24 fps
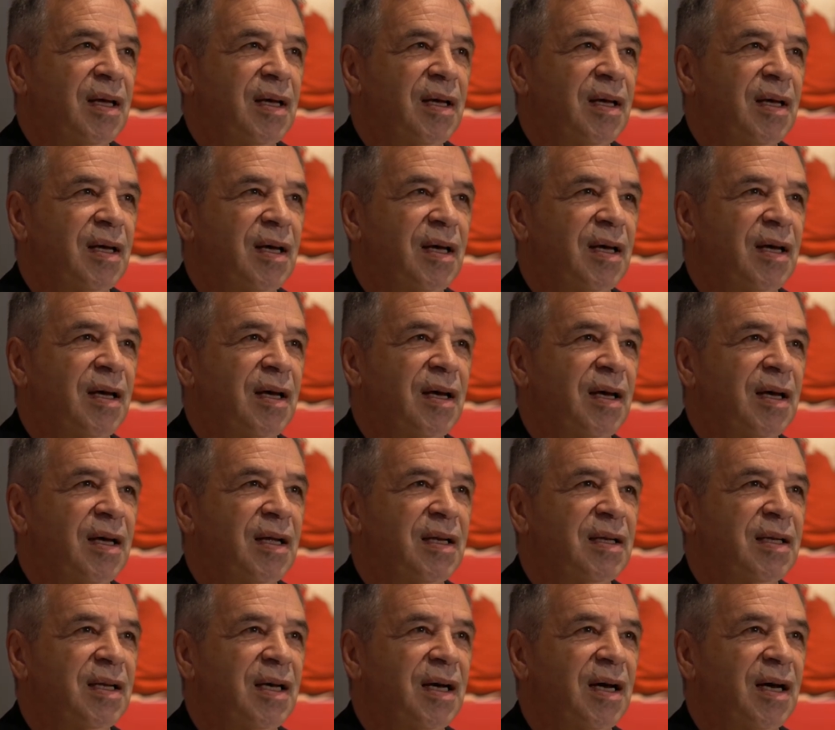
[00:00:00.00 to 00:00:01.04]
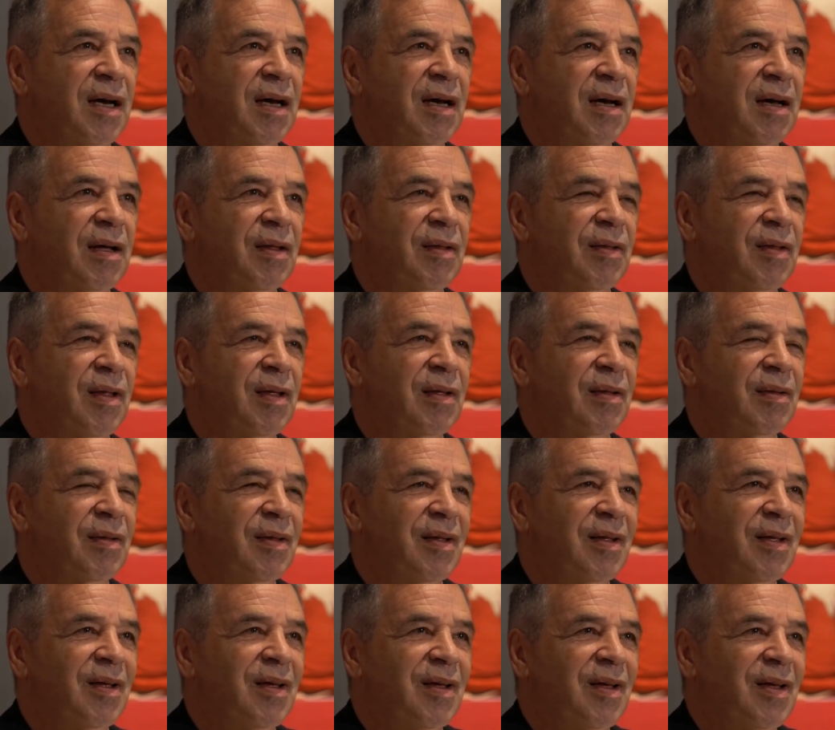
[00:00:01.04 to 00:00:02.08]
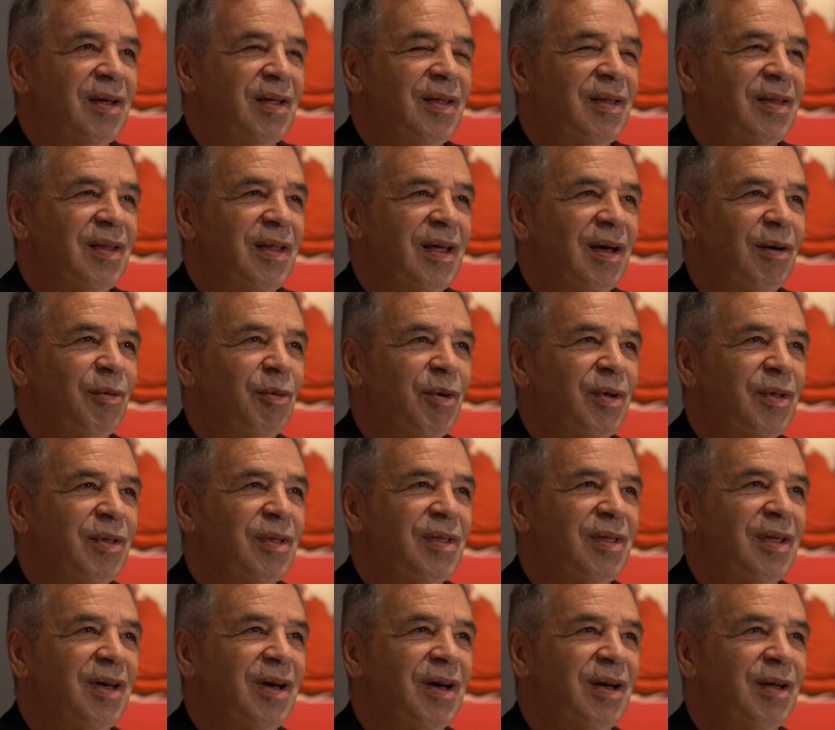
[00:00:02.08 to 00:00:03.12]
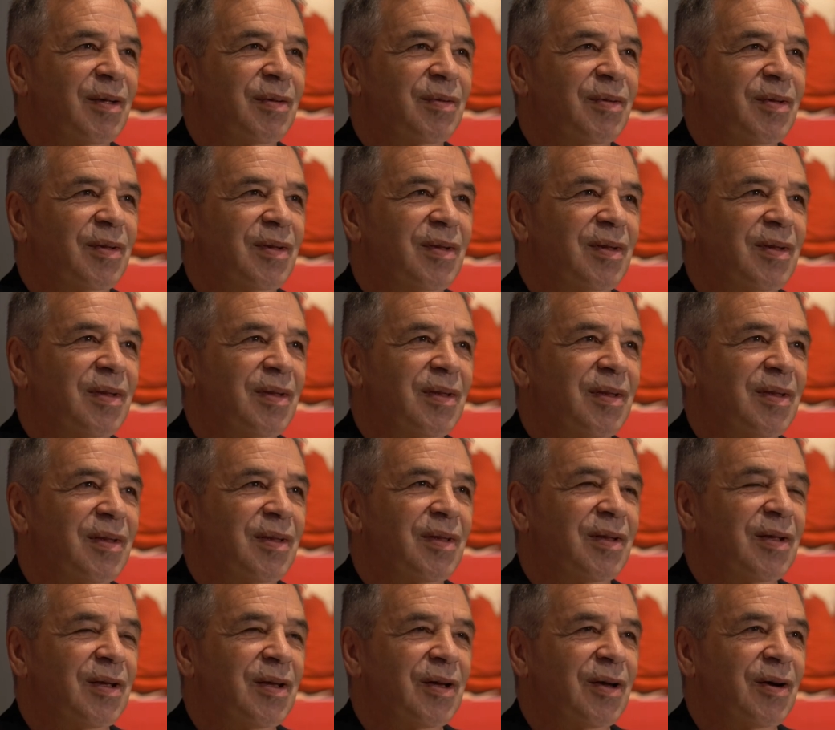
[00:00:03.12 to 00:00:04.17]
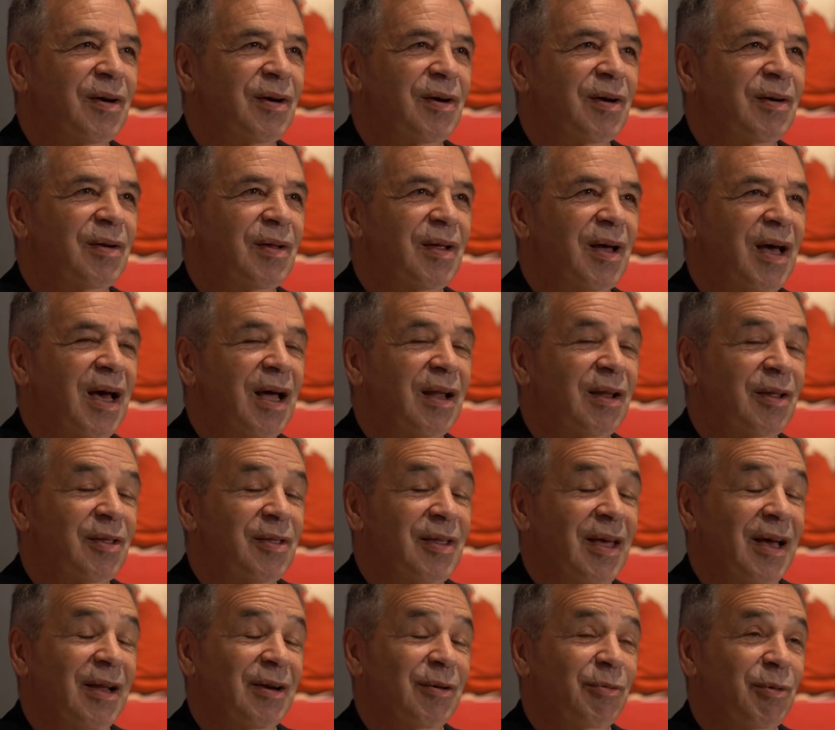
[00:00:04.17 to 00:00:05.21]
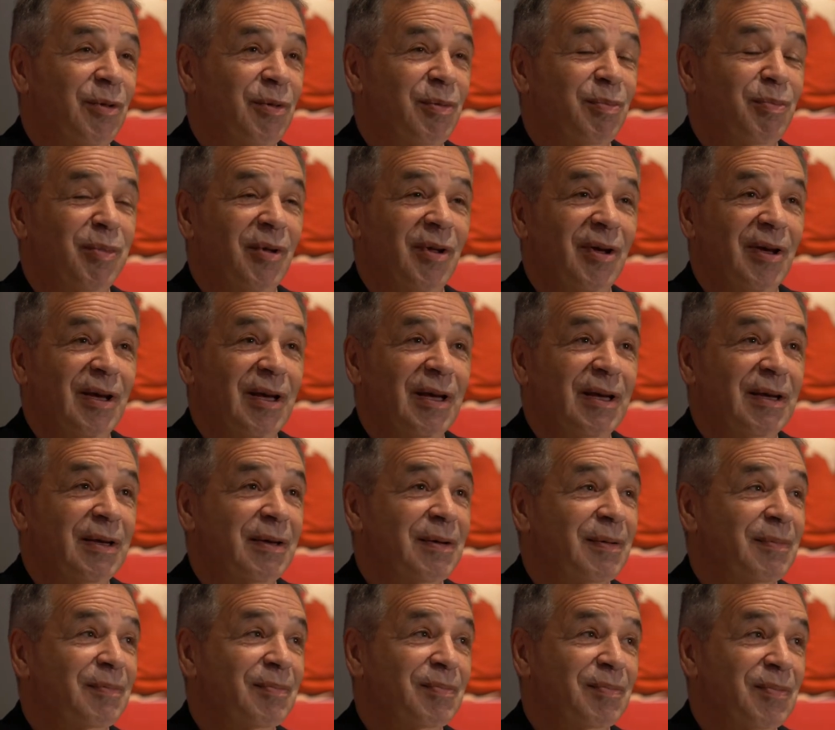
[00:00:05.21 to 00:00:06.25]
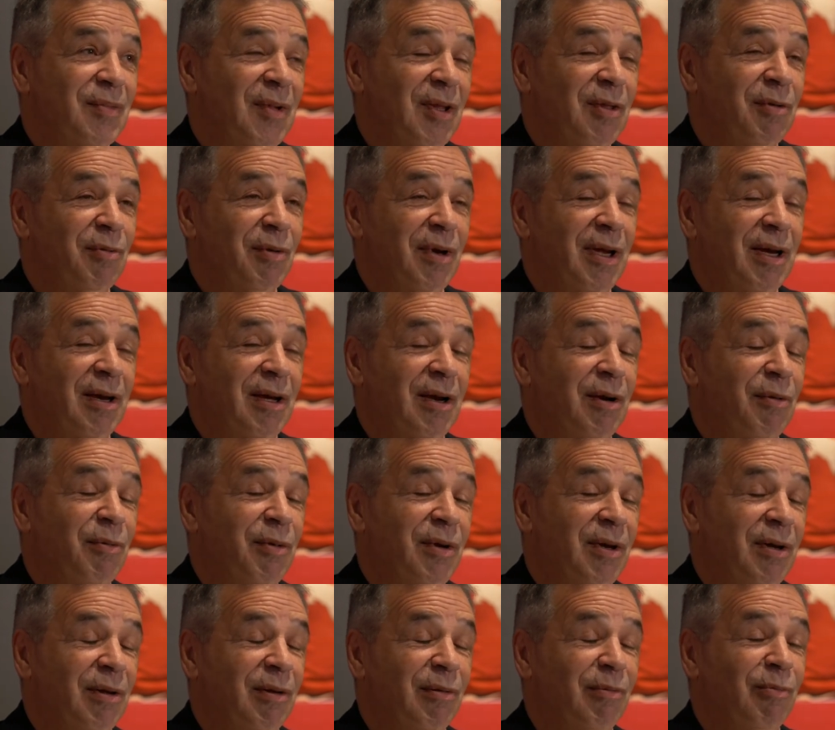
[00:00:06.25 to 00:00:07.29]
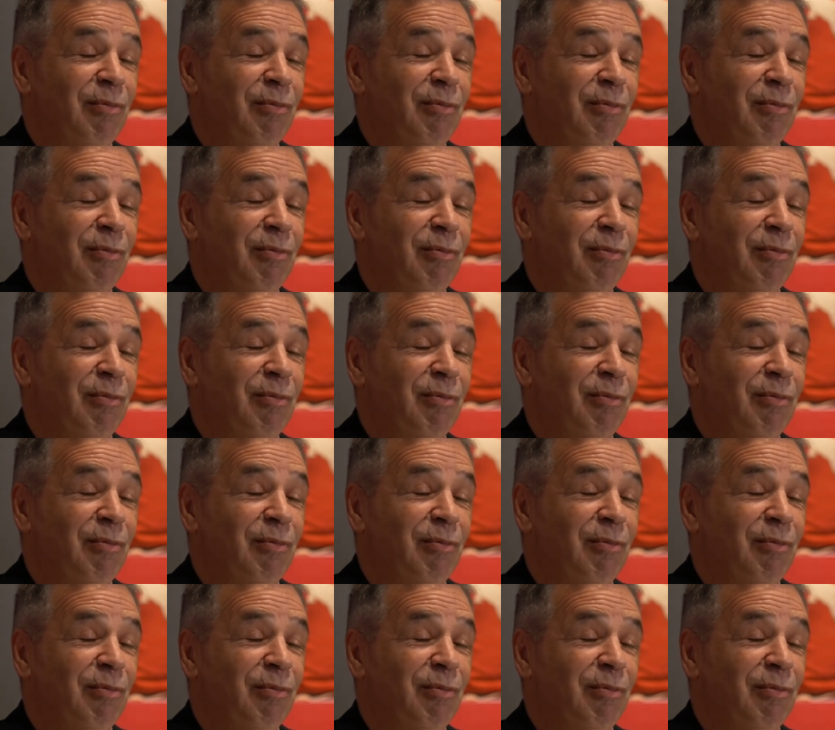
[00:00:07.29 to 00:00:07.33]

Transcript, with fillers: and uh, that was uh, the year Alexander was playing. That's when I got a real